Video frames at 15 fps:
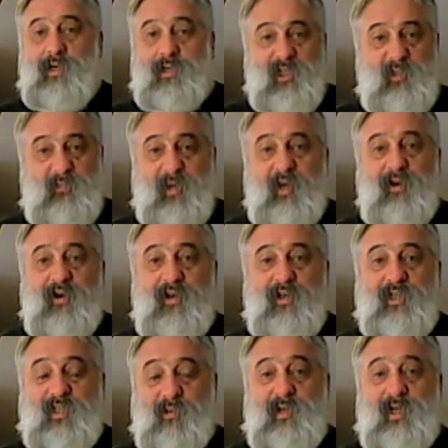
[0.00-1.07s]
Just
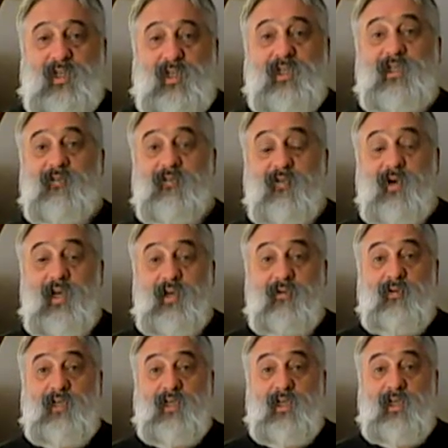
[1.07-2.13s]
because somebody sits in front of you
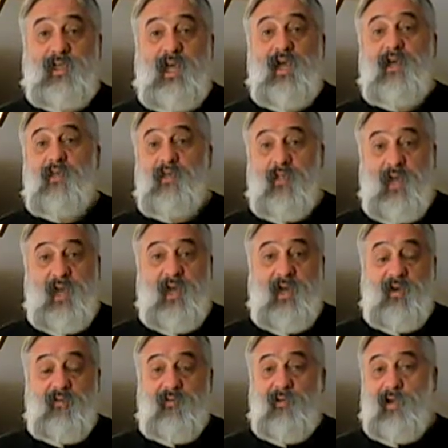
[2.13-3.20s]
and says they
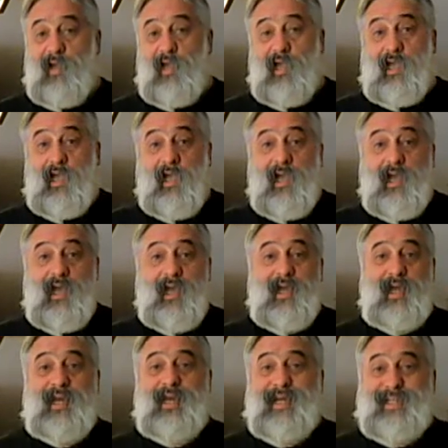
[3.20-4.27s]
have
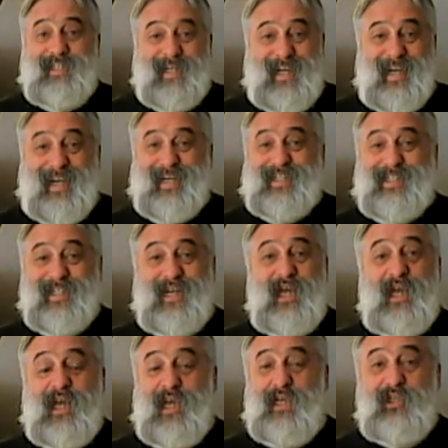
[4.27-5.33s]
an education
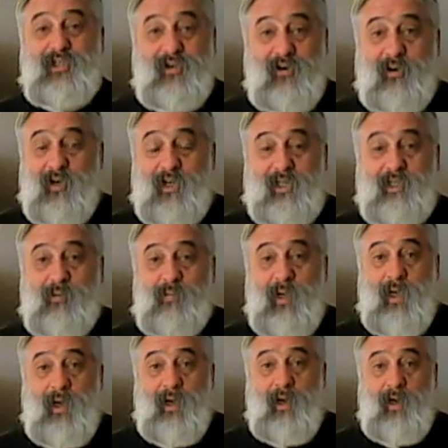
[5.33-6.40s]
in journalism,
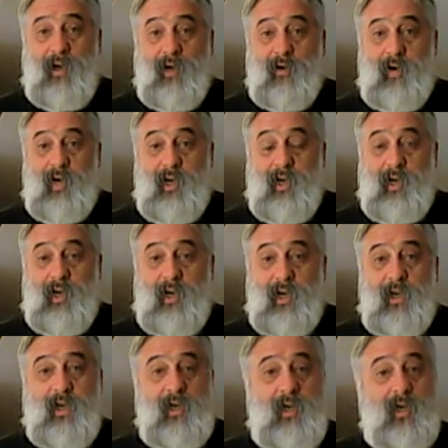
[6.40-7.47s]
all right,
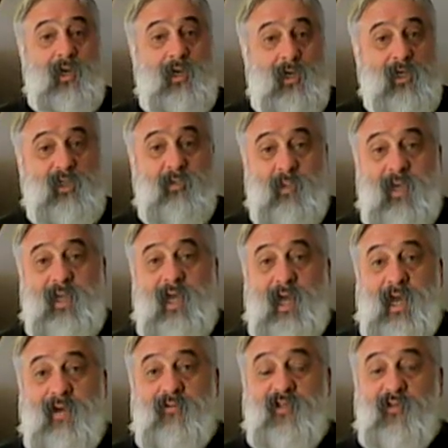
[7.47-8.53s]
doesn't mean they
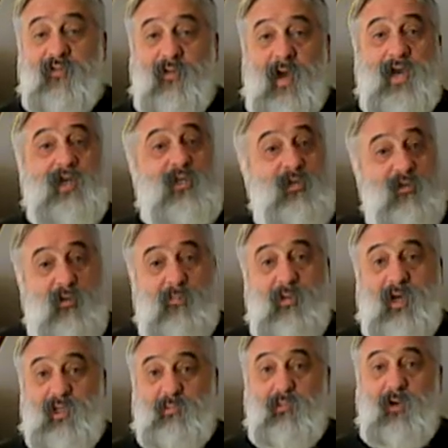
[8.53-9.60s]
have the finest or the
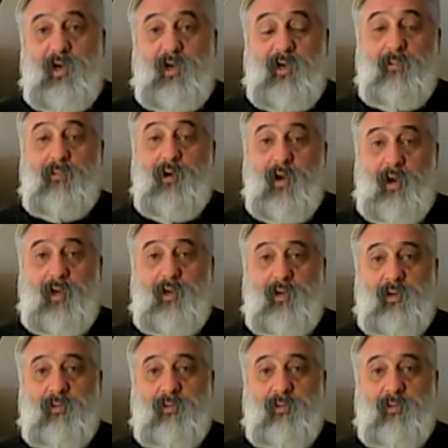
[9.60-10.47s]
best print in the book.